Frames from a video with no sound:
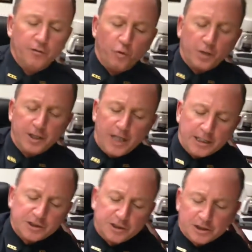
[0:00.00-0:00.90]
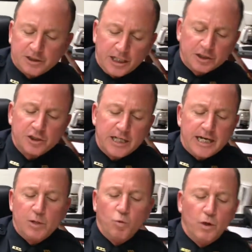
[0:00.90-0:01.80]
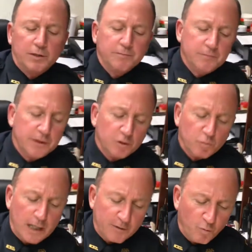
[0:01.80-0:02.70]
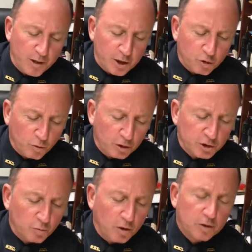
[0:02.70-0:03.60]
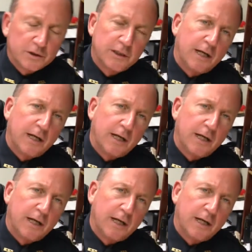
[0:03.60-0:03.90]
40-6-91 and the right-of-way and crosswalks,